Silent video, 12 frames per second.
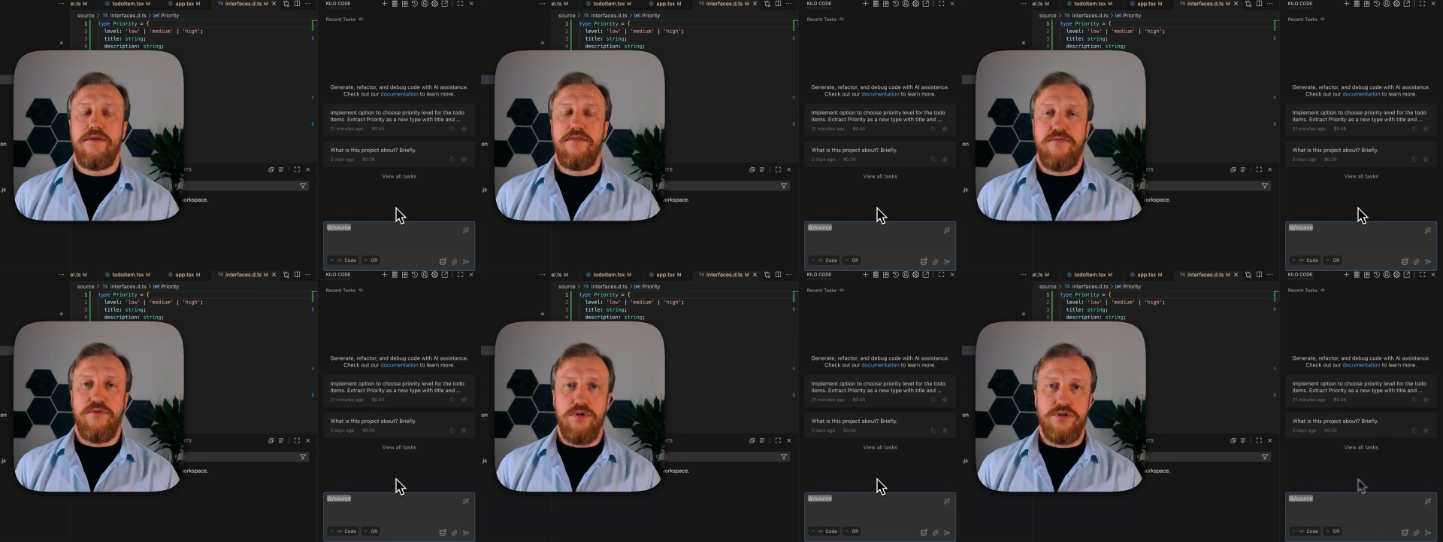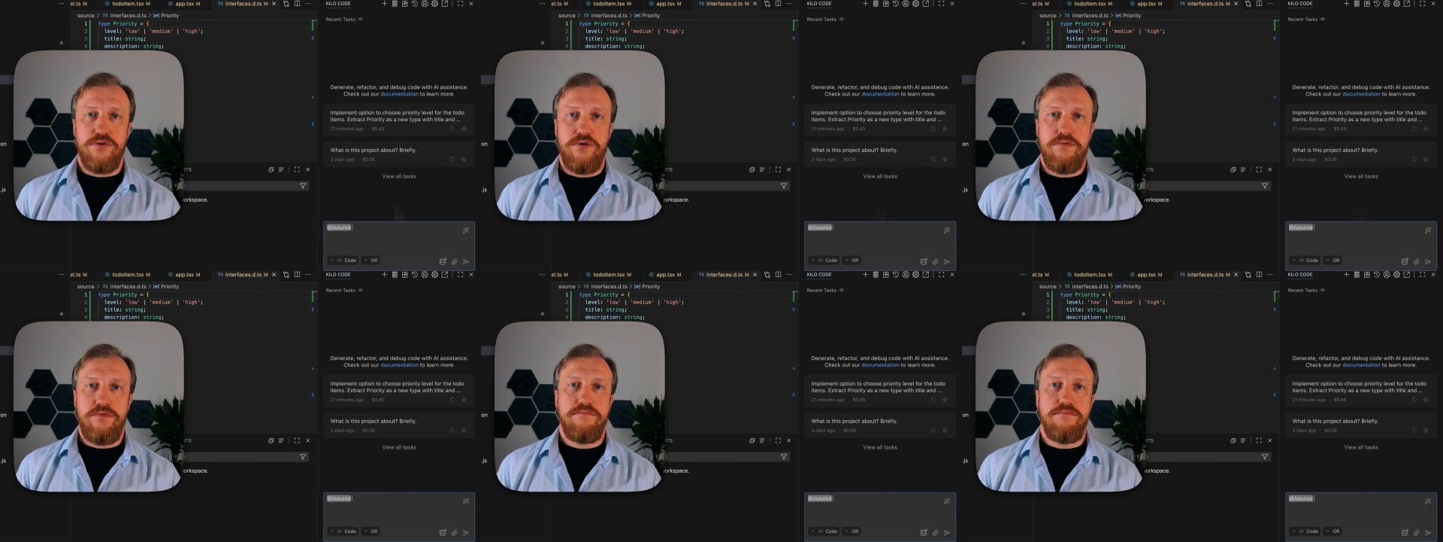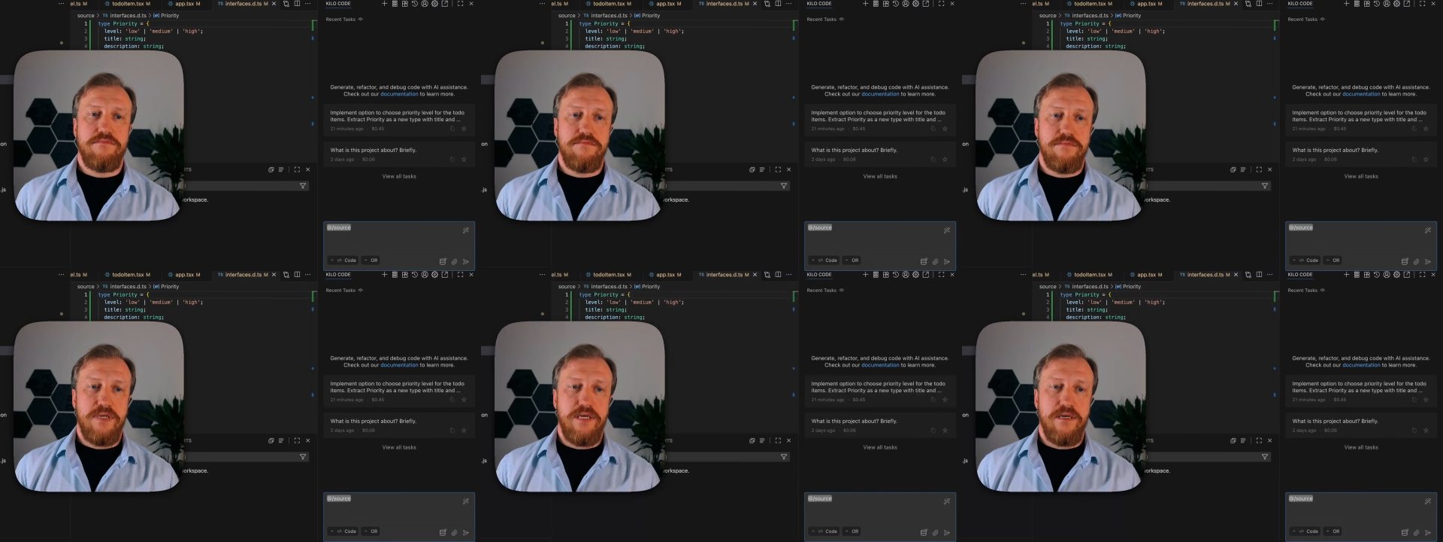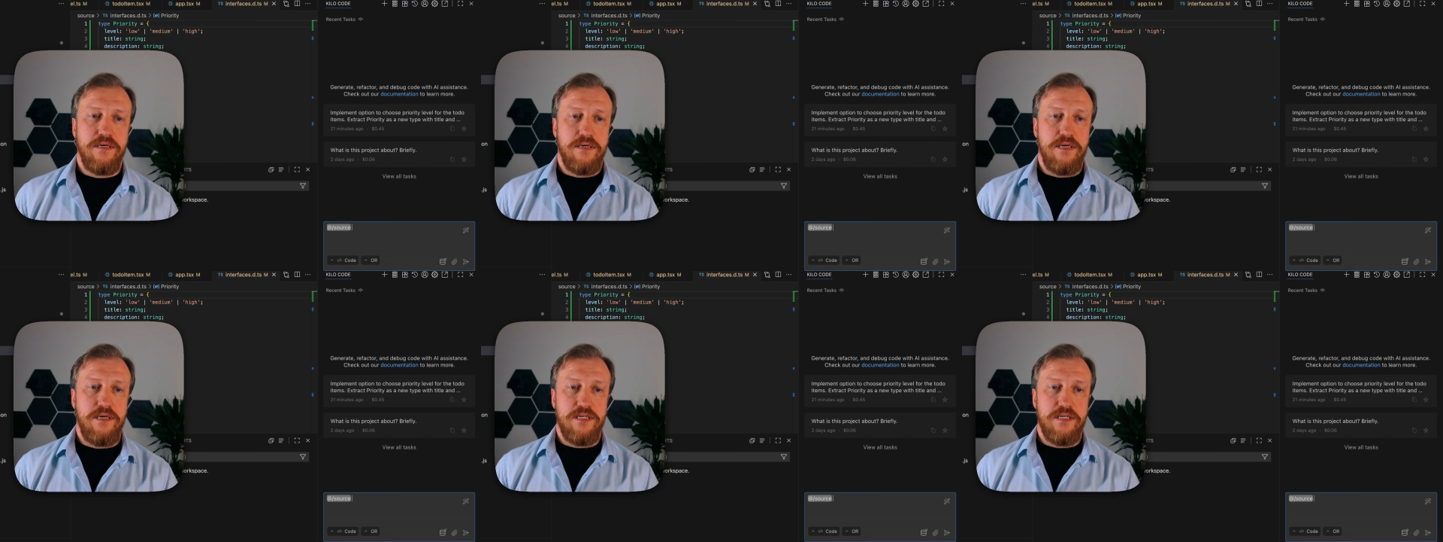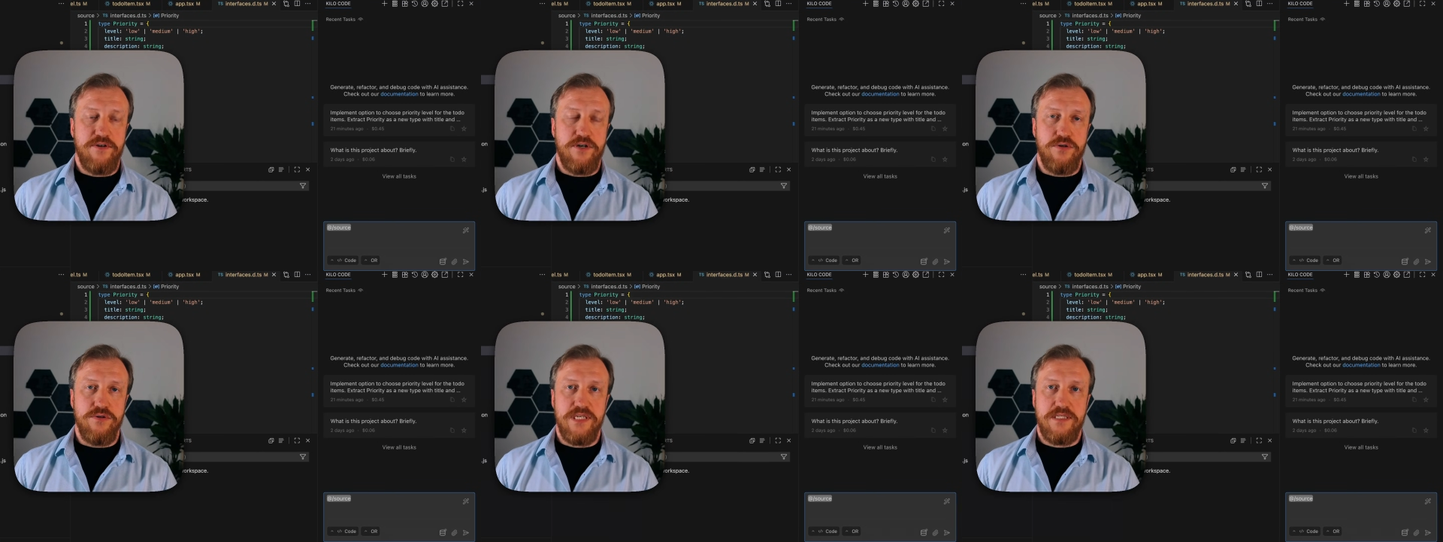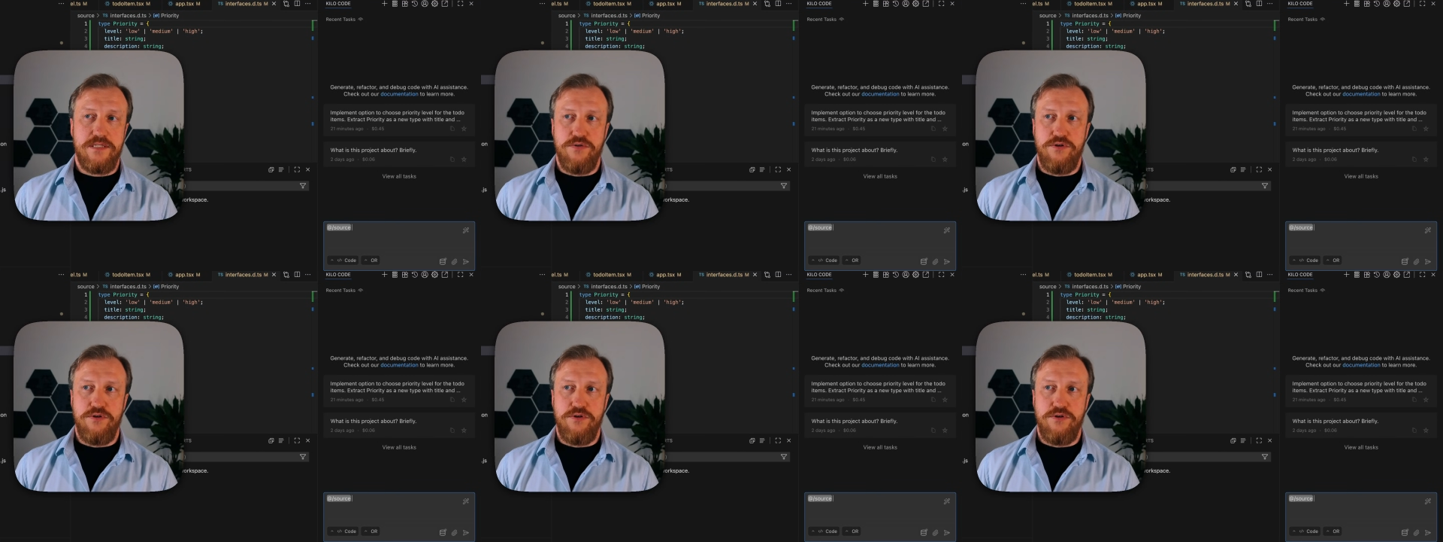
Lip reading: folder into the context.